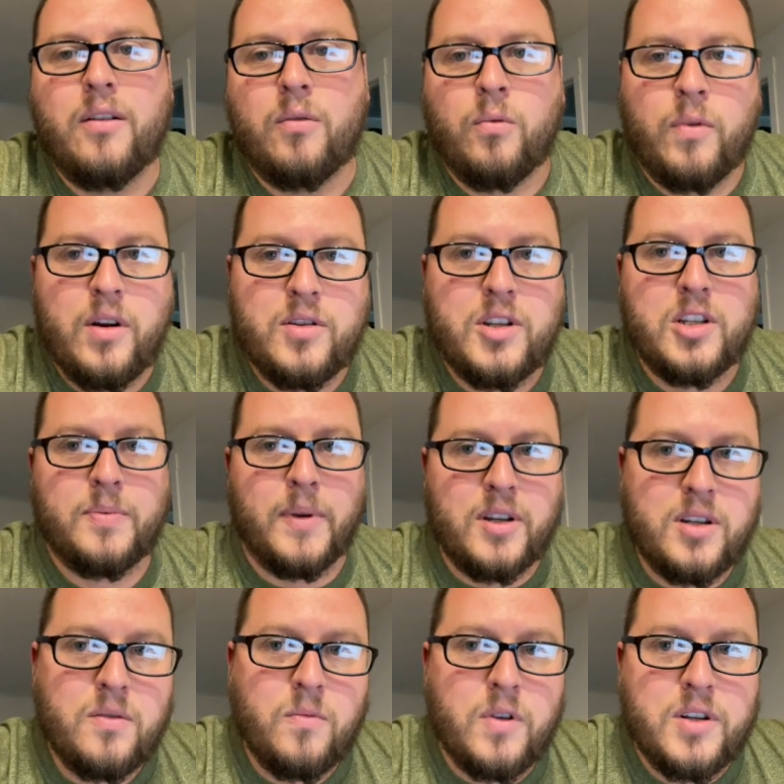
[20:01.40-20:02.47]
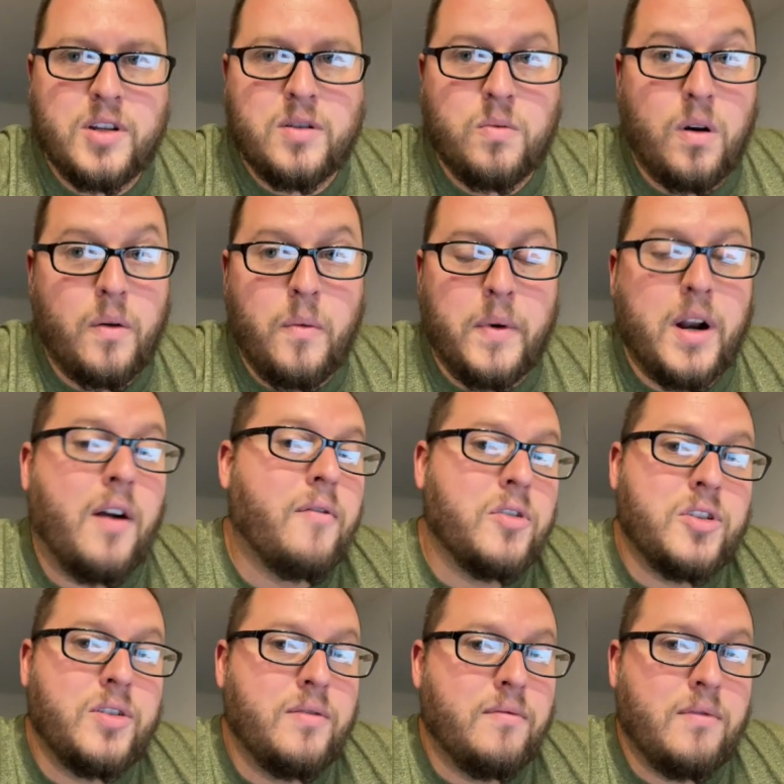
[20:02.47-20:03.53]
rear suspension, which is what we went over
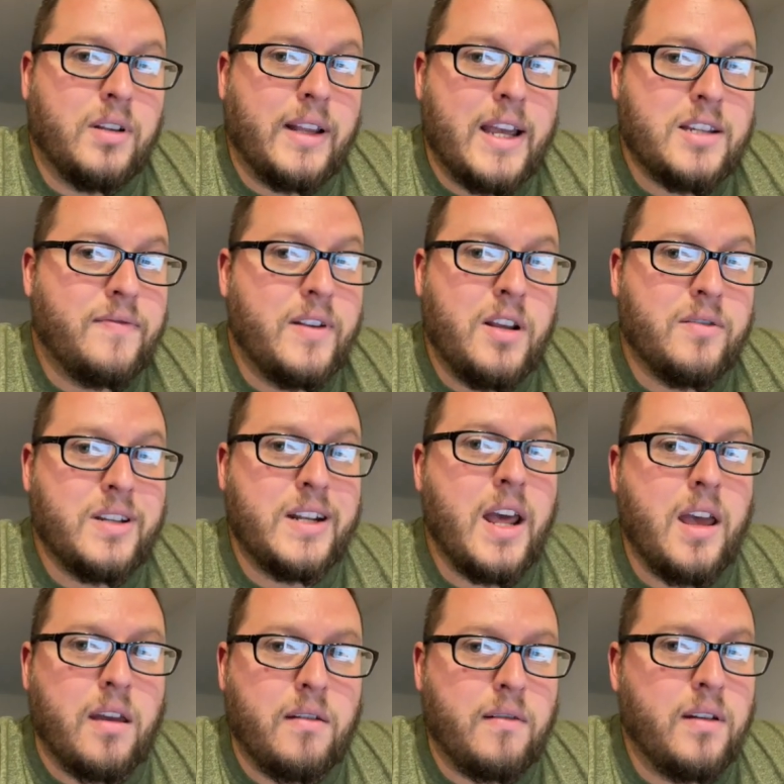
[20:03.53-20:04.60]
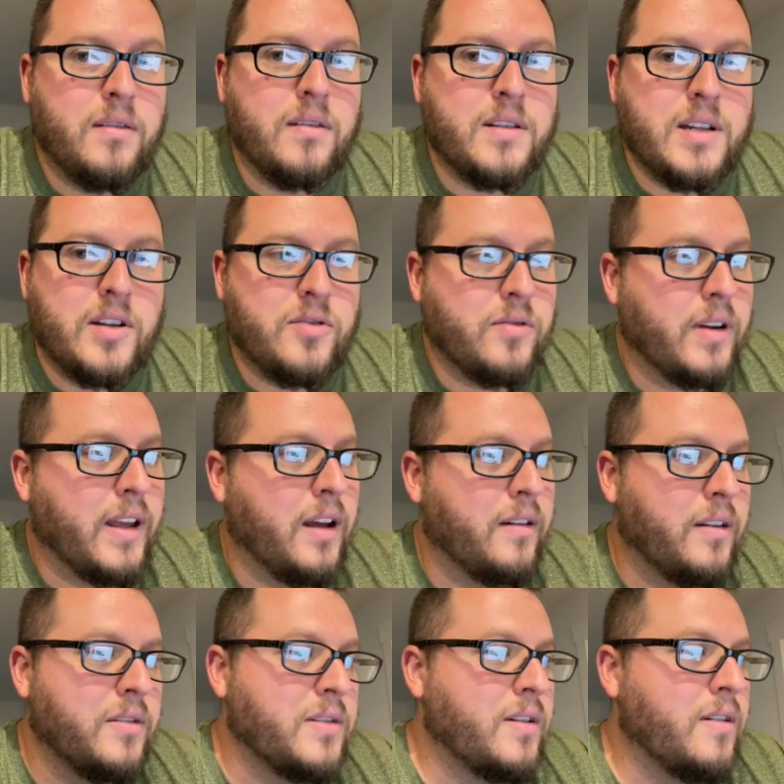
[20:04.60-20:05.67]
the last video today in the Tundra
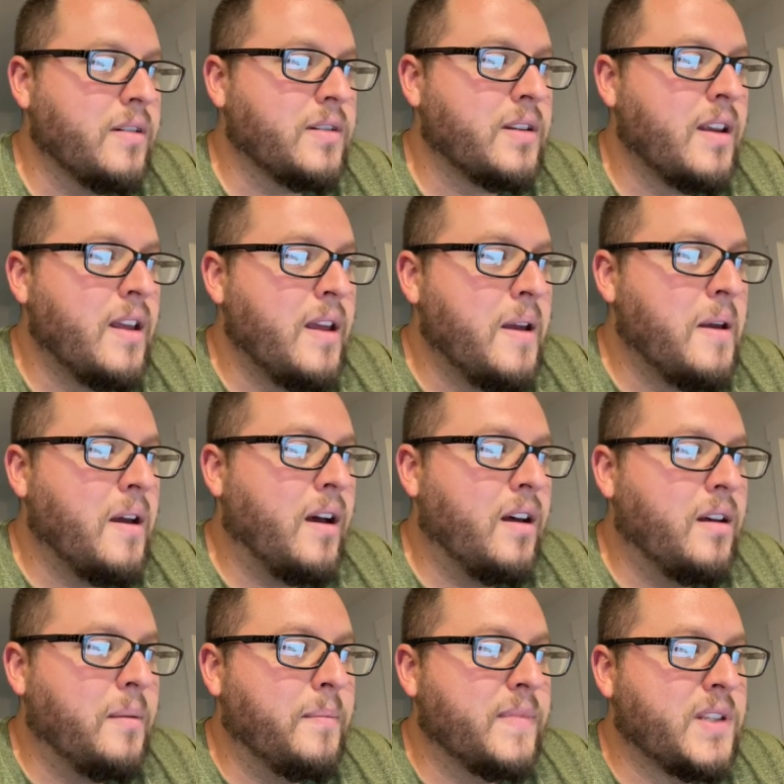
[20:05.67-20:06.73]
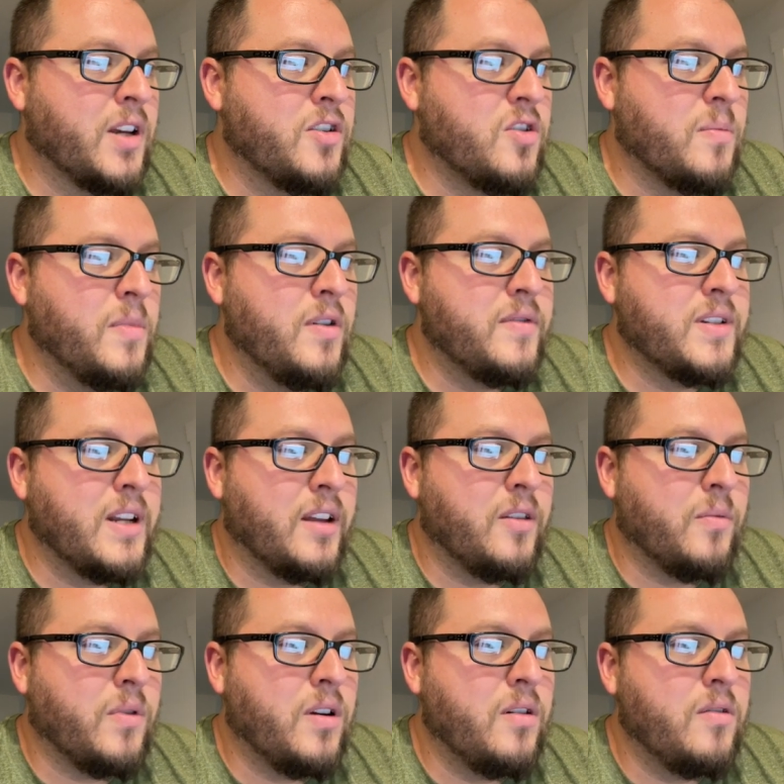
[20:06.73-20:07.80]
Countdown series. Tundra moves down the
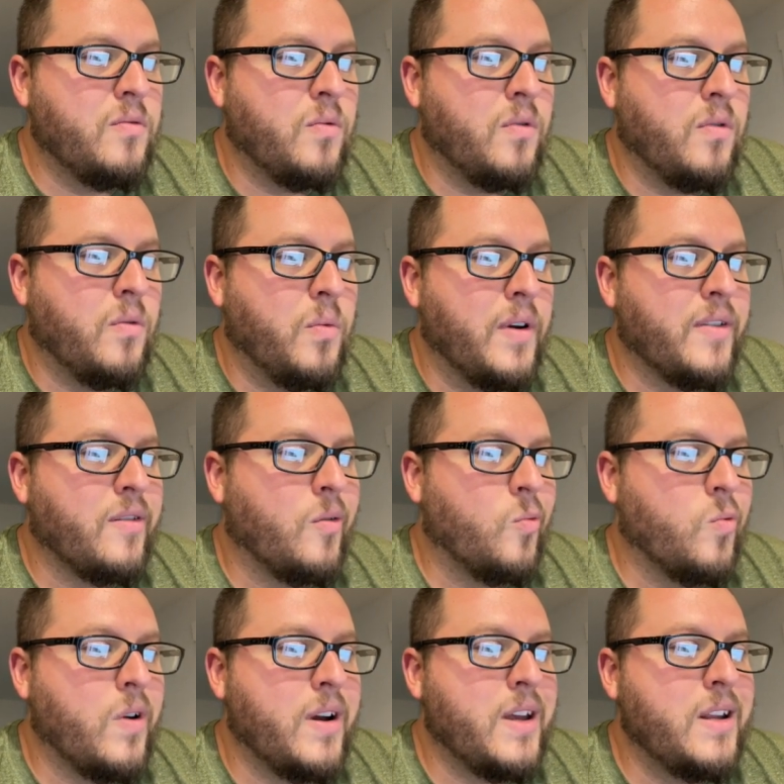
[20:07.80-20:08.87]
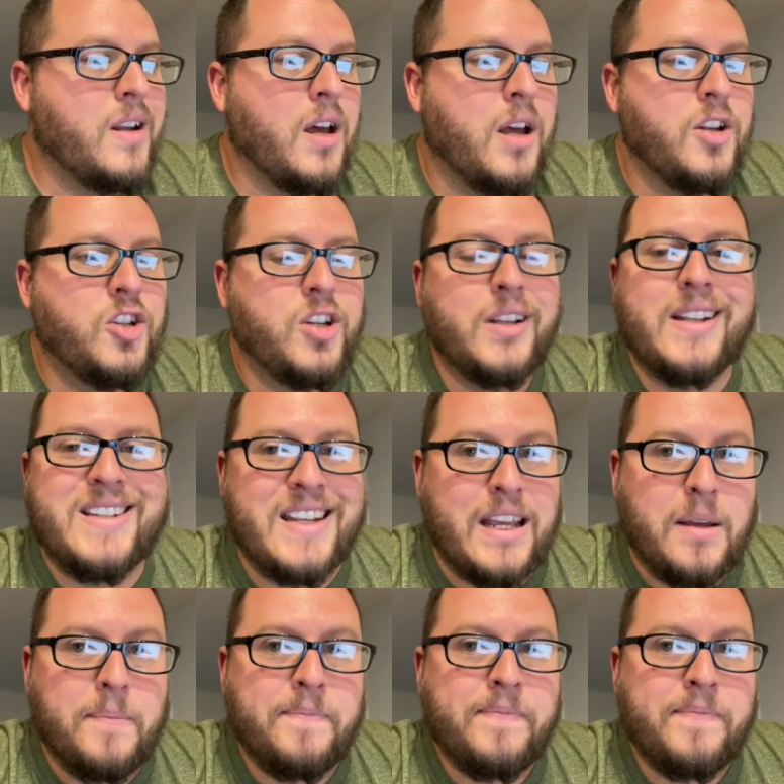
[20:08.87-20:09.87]
road with rugged agility.